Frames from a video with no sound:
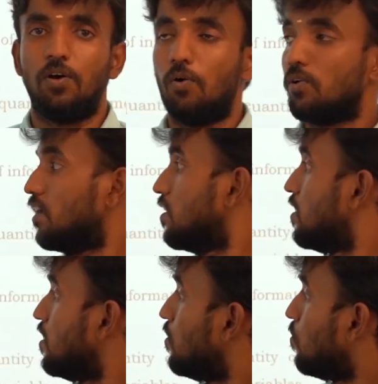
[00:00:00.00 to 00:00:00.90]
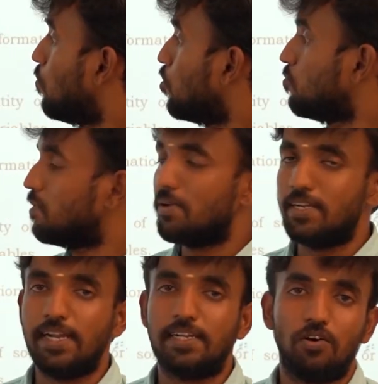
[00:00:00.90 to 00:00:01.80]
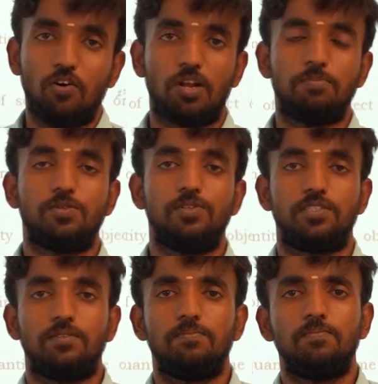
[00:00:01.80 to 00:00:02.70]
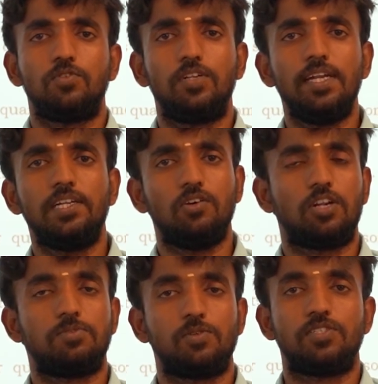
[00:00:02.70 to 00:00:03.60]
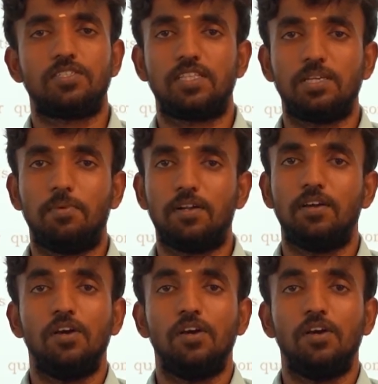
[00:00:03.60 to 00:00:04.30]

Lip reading: Okay, what do you mean by data or observation? So data or observation is nothing but